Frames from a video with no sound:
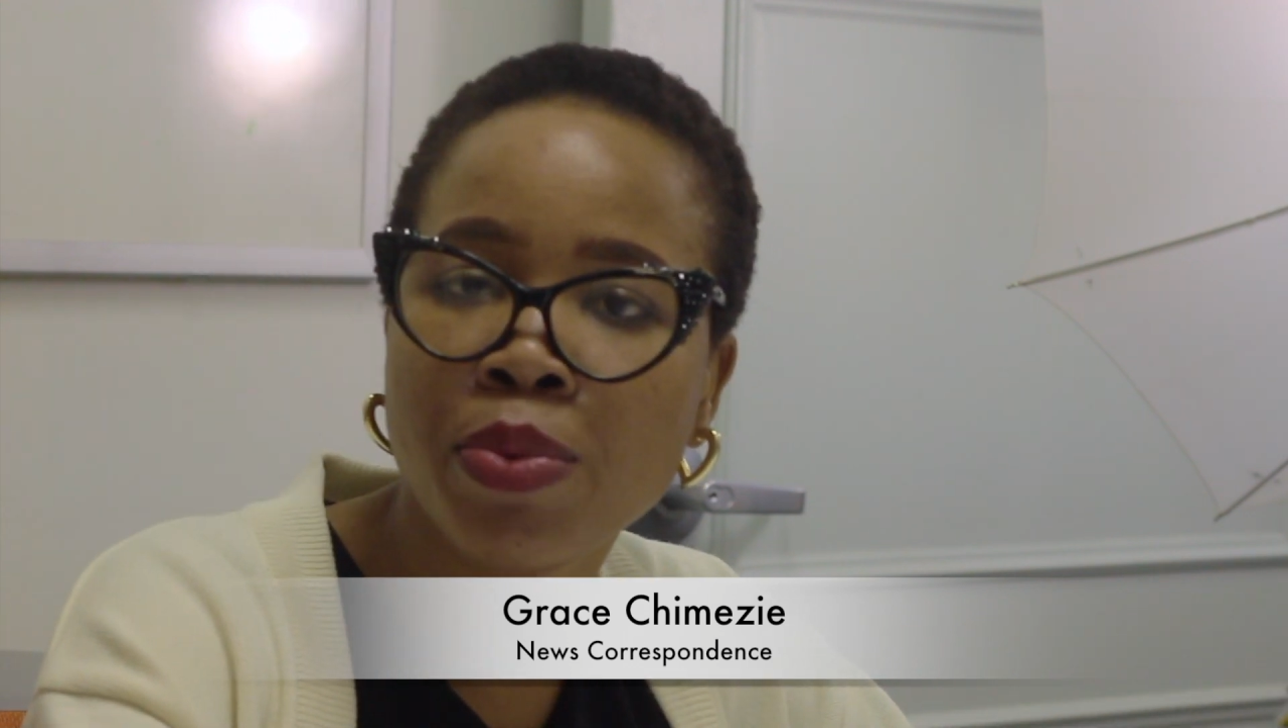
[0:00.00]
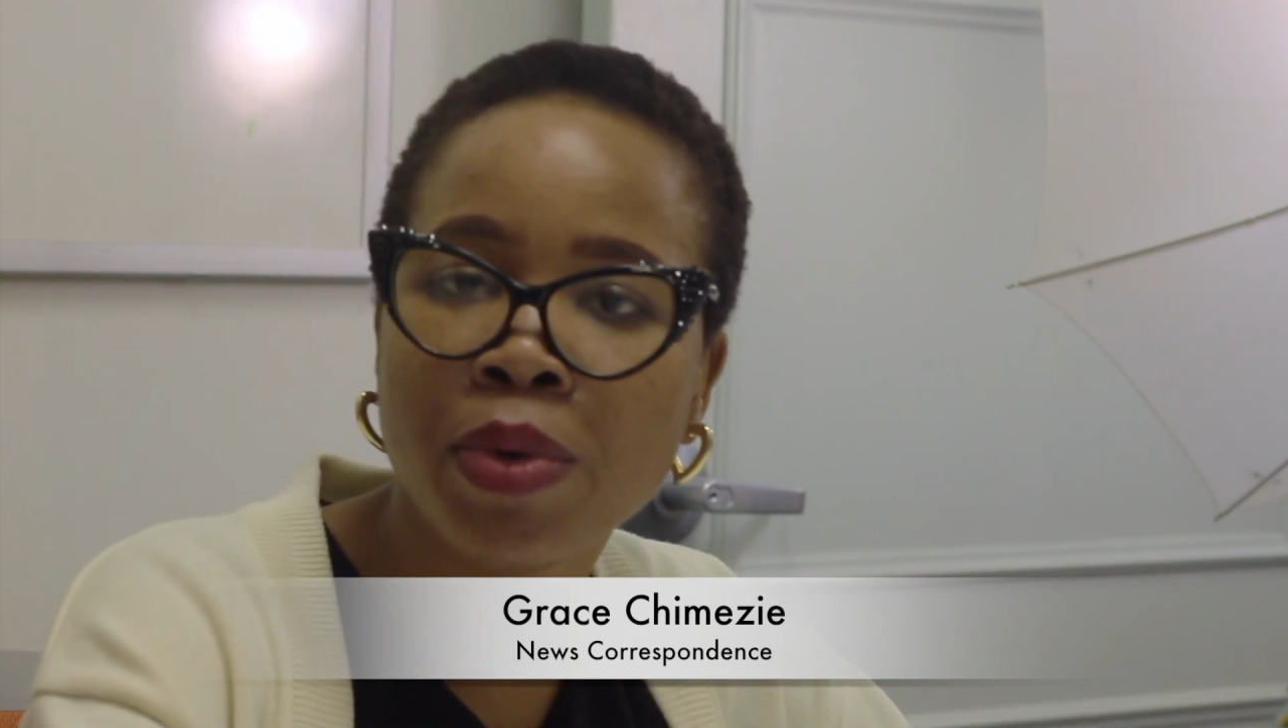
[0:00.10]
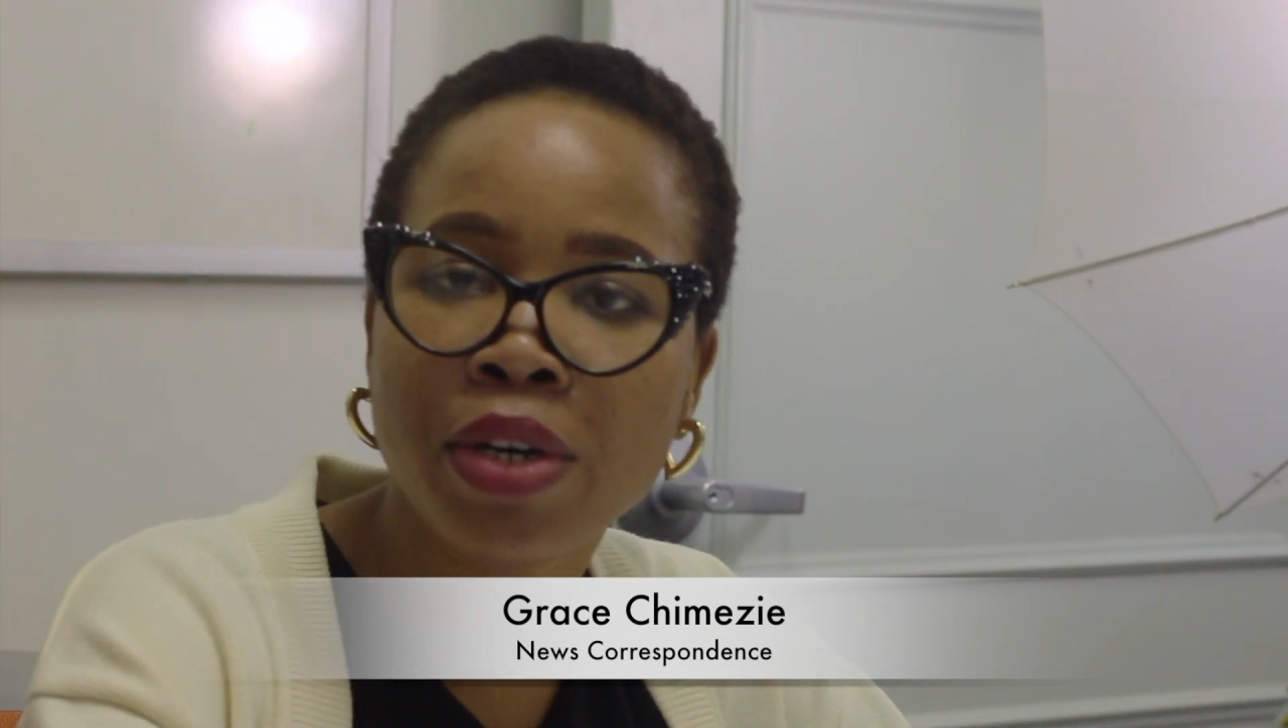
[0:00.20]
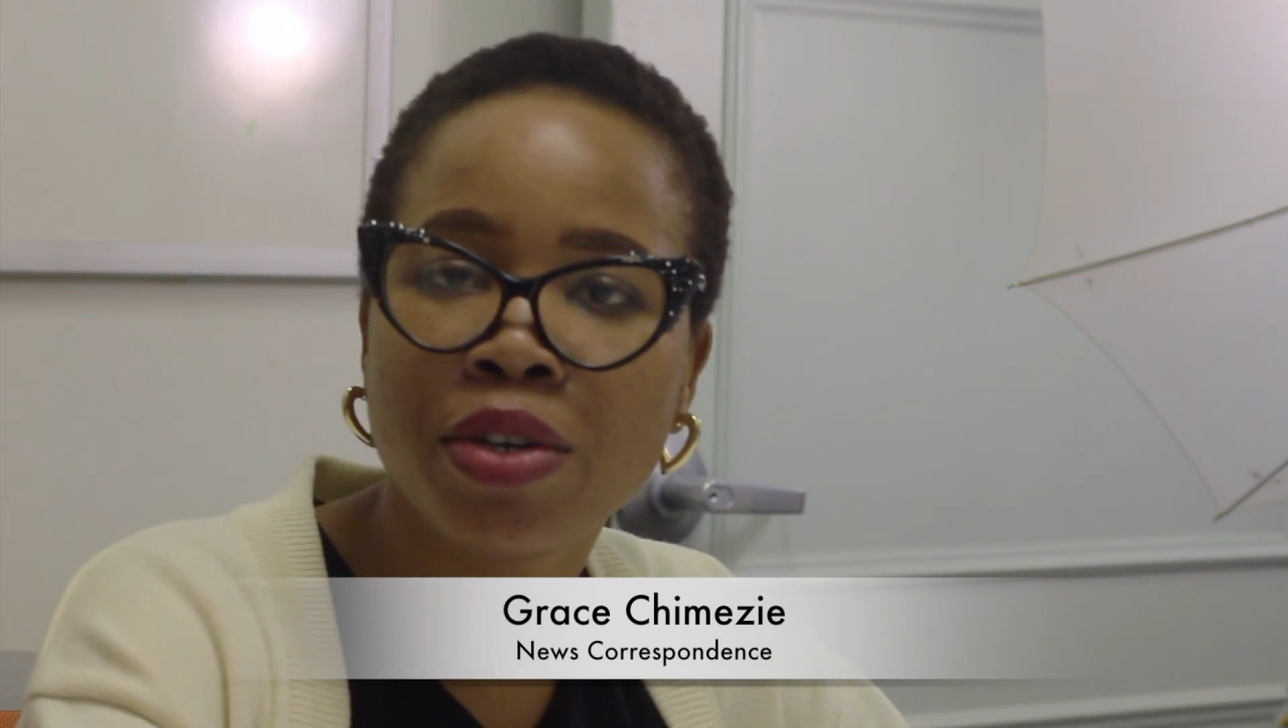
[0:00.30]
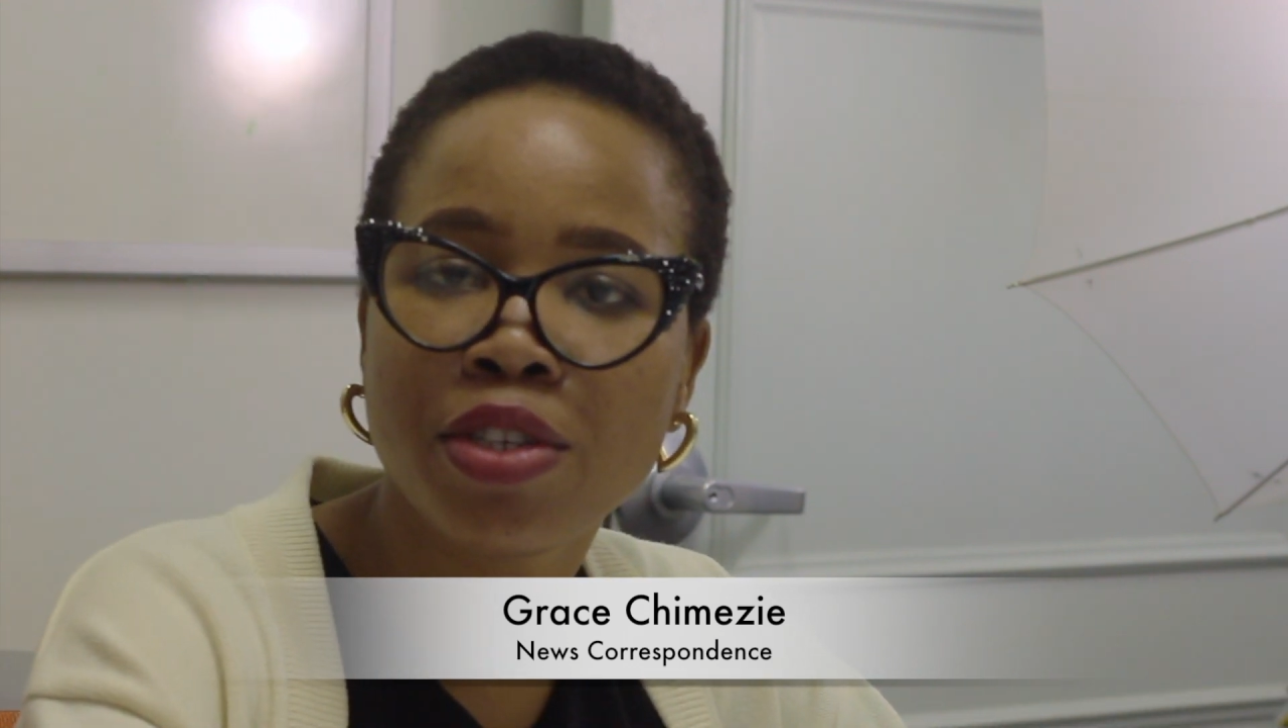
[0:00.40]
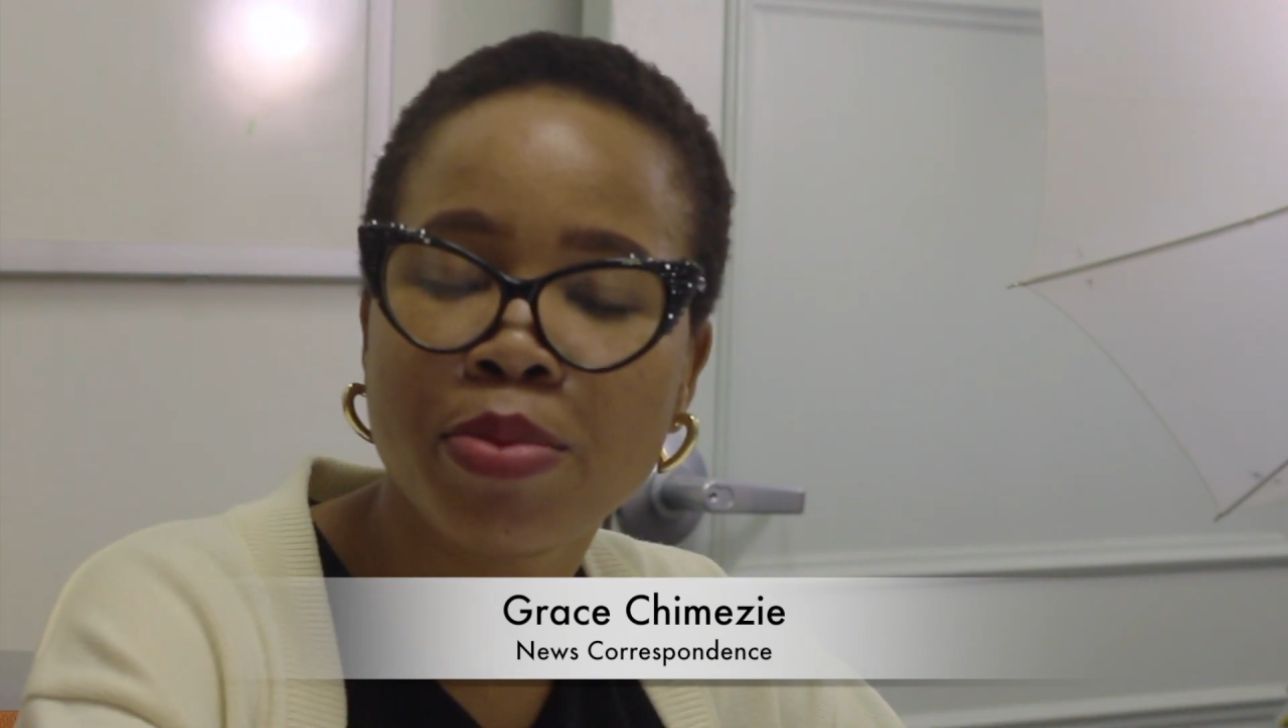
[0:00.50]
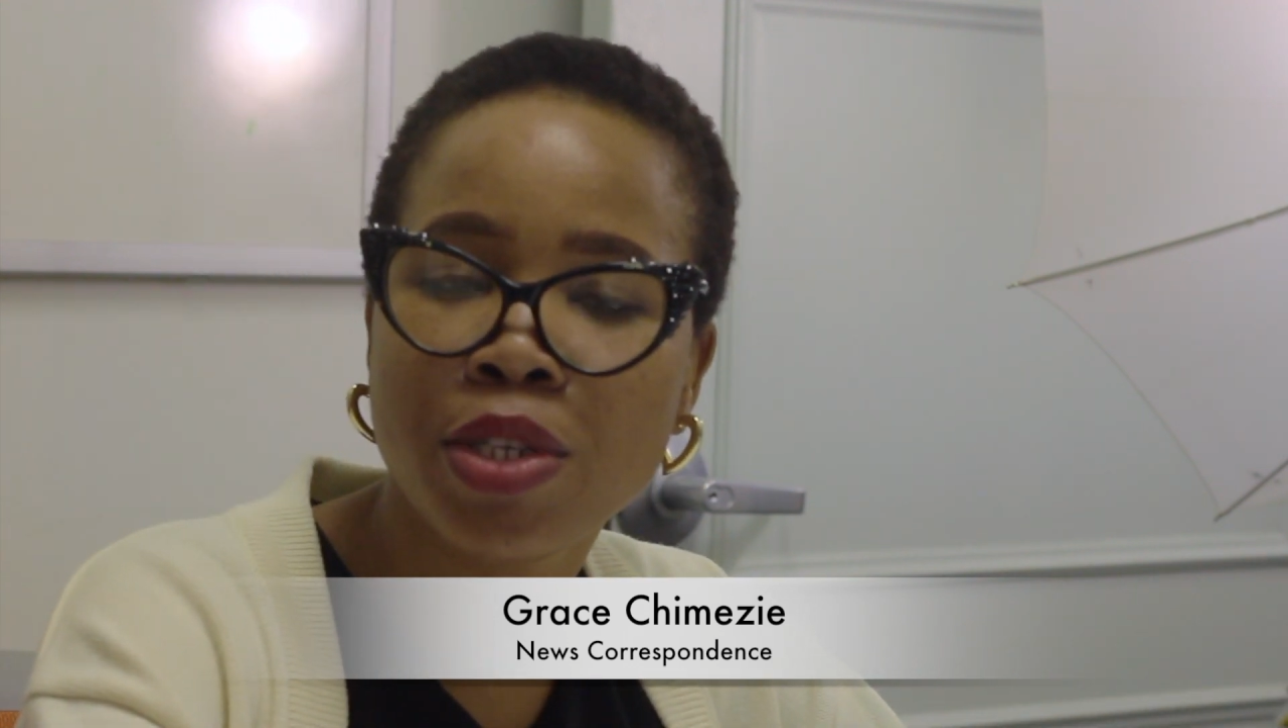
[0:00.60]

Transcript: we are going to be